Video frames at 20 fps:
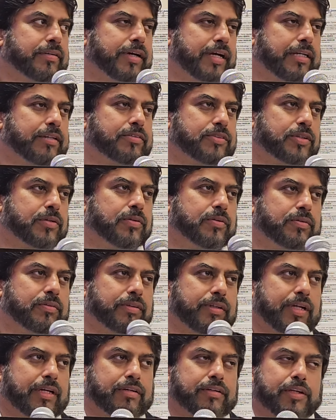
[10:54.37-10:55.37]
Right, so
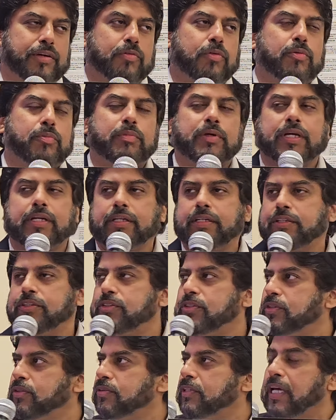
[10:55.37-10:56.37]
there won't be any
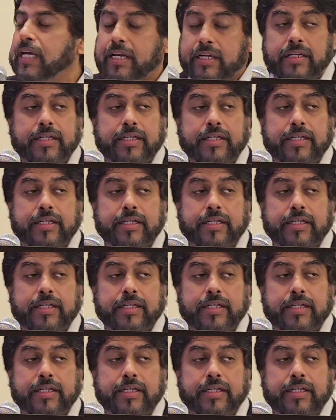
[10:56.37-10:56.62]
issues.